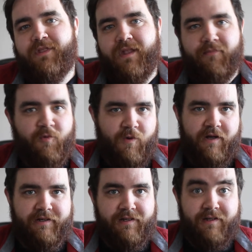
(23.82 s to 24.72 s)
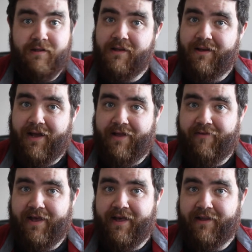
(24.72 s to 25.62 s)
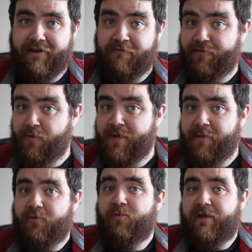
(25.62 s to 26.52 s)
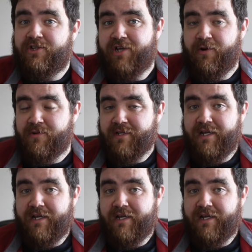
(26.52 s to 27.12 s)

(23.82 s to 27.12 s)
Number one, I've had a few people reach out